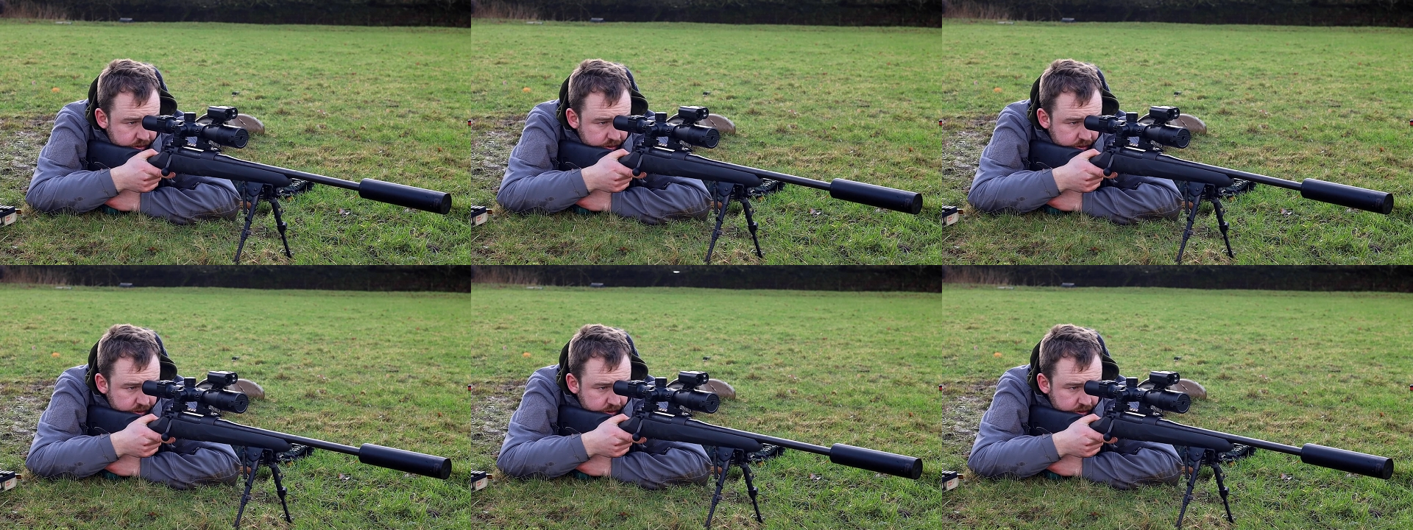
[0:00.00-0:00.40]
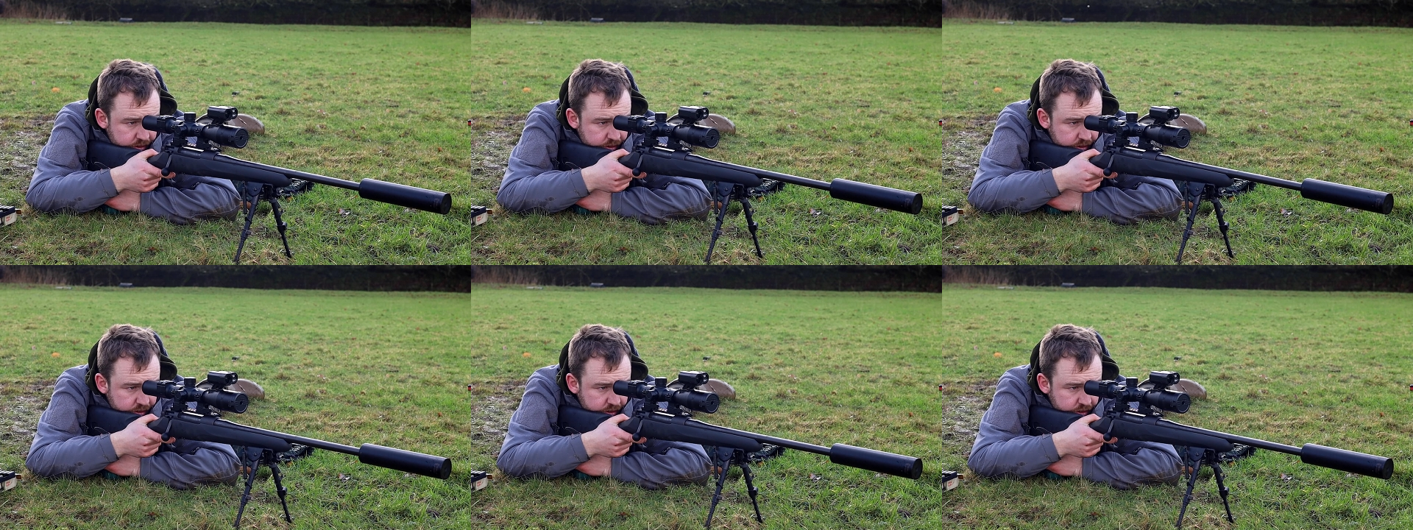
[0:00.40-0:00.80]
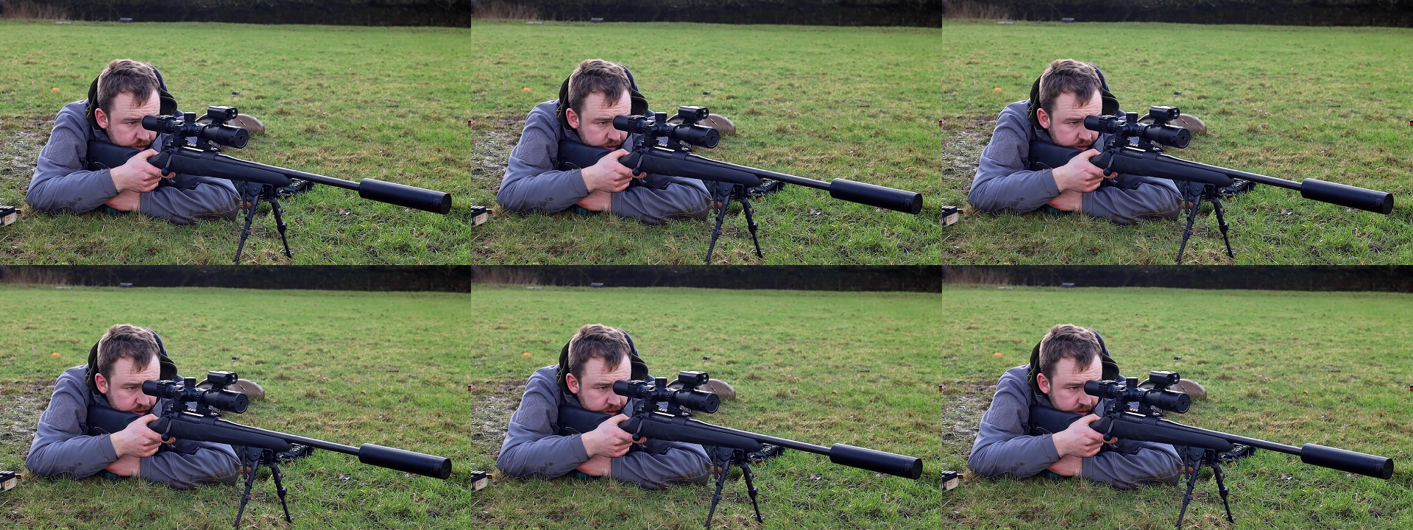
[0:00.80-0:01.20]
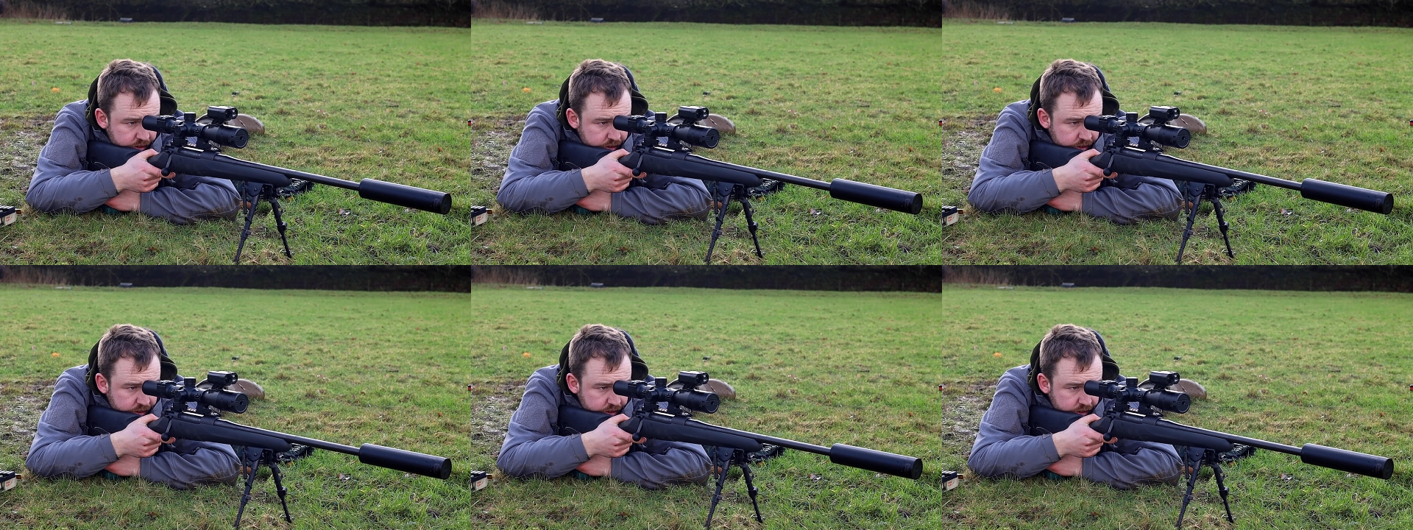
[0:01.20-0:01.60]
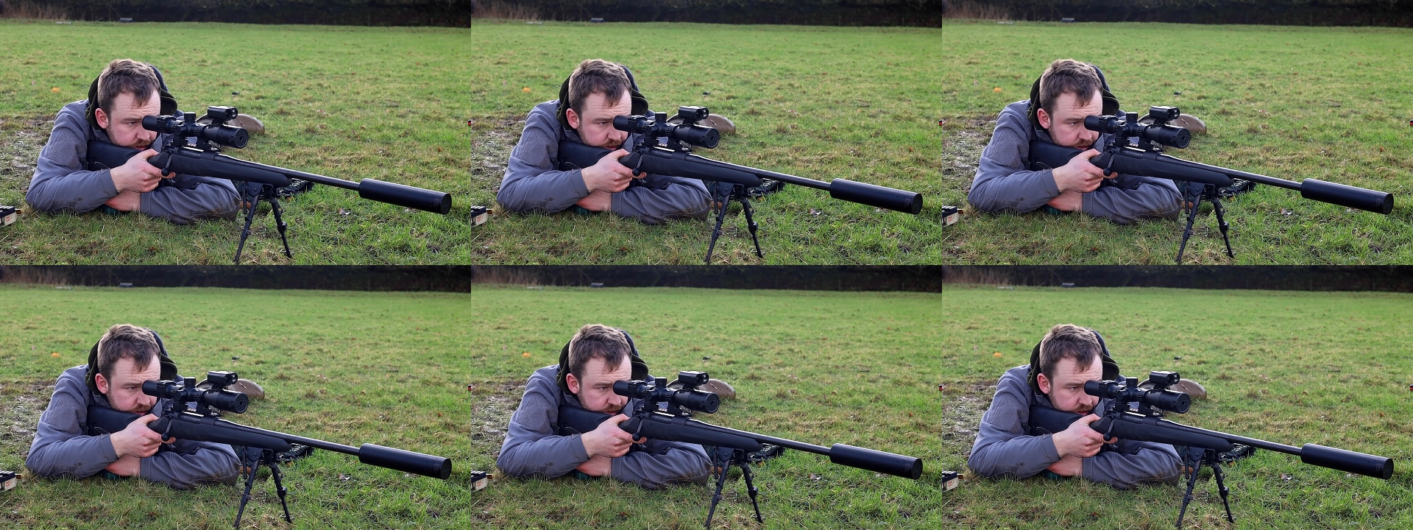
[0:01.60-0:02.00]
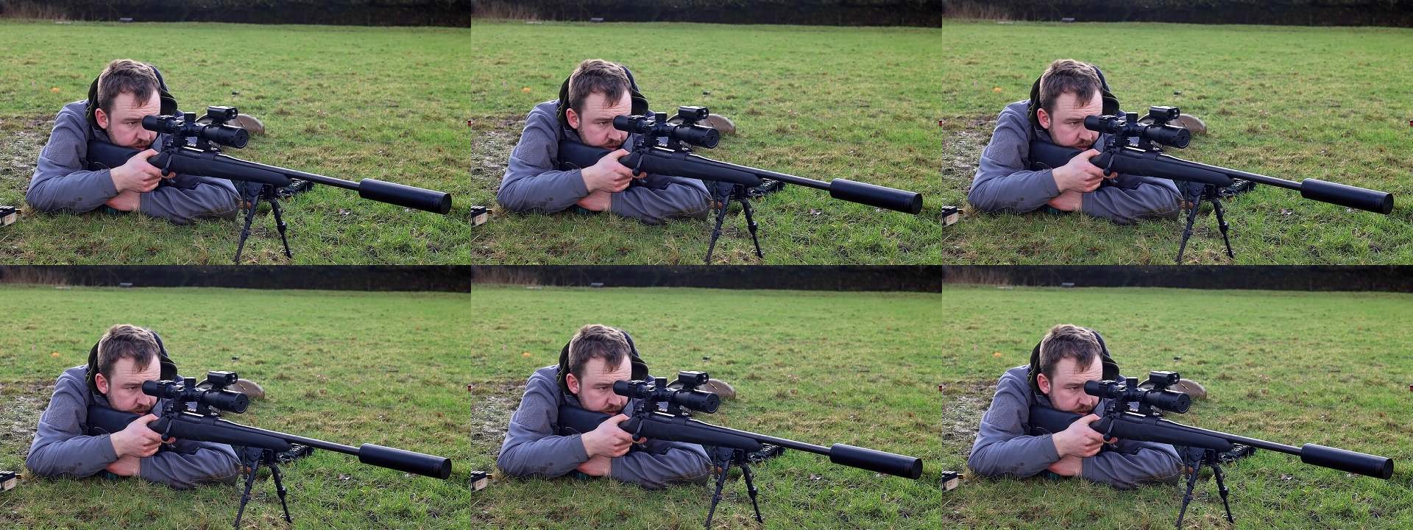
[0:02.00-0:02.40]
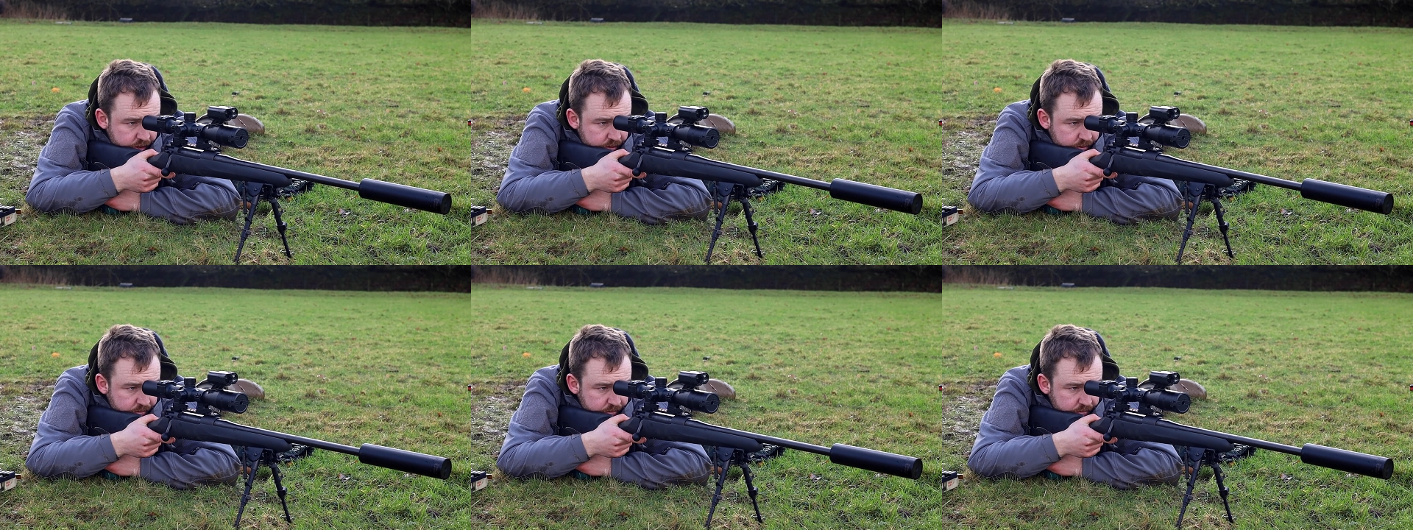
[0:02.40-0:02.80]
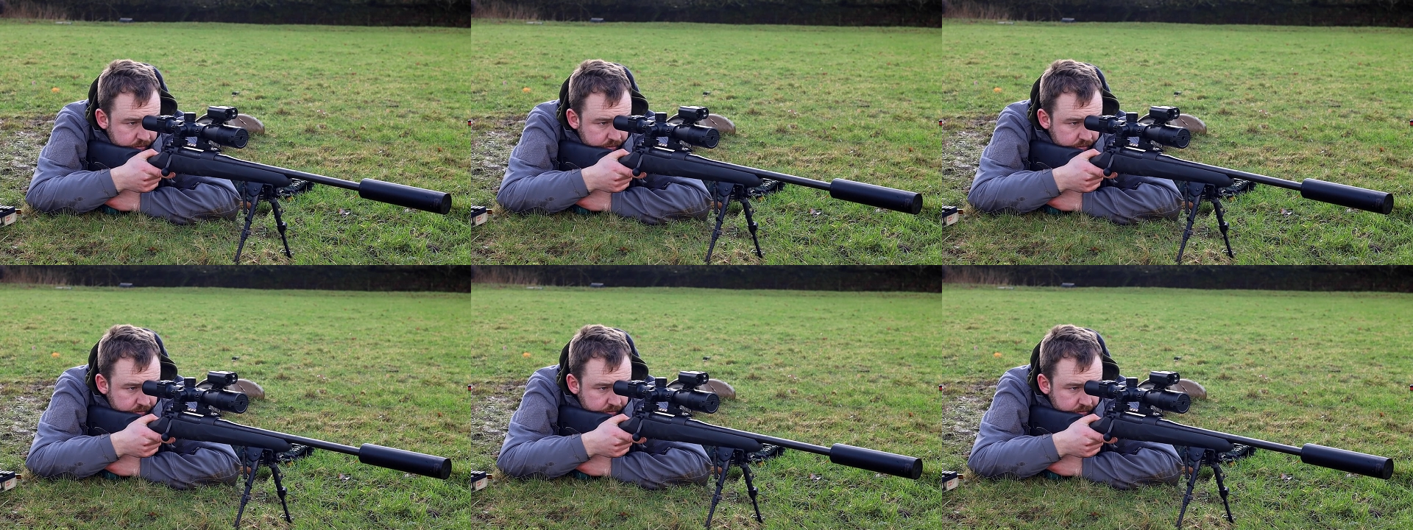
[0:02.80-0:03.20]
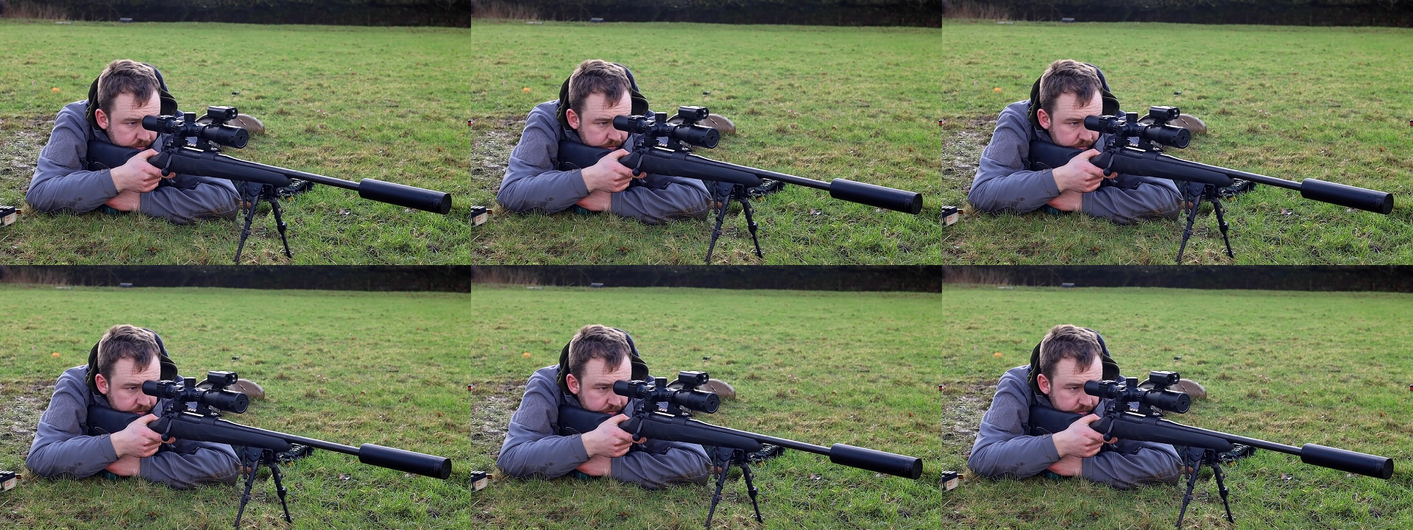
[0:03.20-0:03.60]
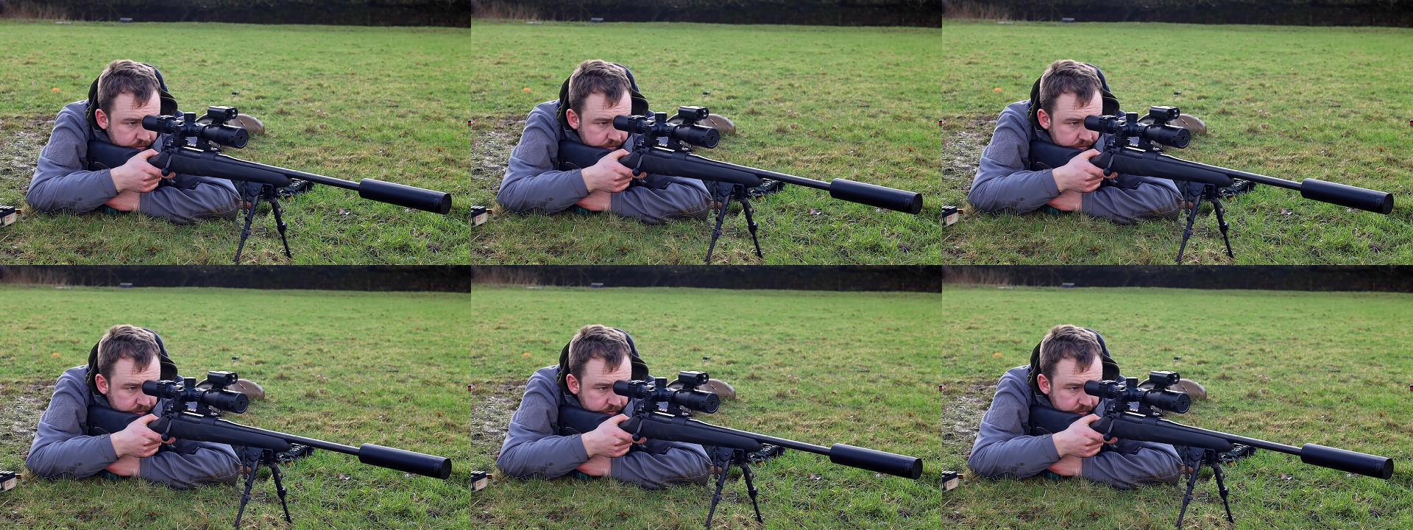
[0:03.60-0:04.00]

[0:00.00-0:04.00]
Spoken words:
[no speech]